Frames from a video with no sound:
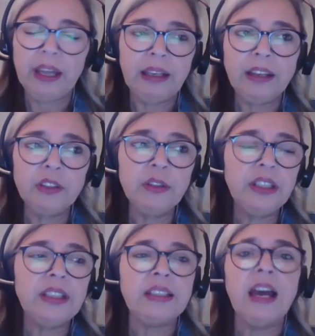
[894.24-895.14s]
EdLaw
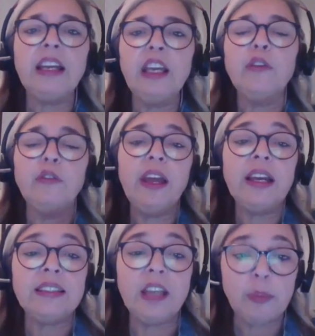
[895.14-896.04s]
2D does not give
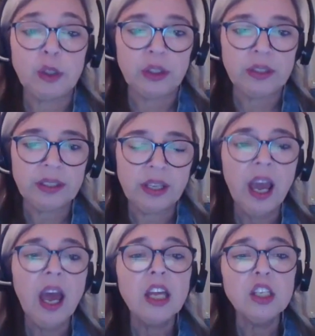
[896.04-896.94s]
exceptions.
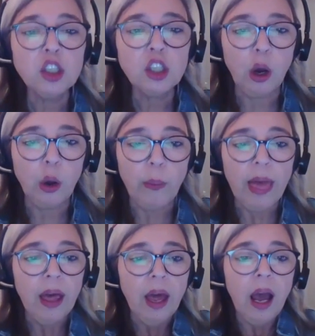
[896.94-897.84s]
So
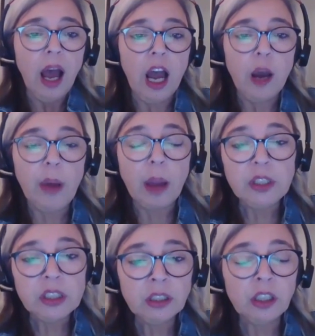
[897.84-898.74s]
I'm
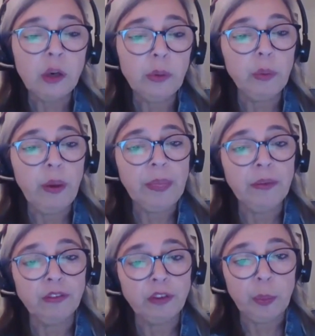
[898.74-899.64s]
just going to go with what the
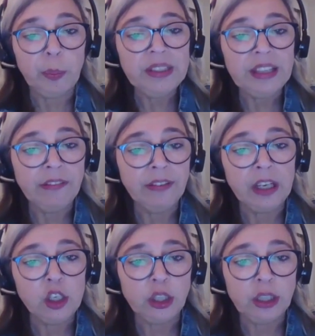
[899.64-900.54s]
FERPA
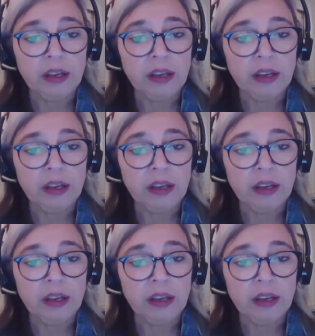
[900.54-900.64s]
definition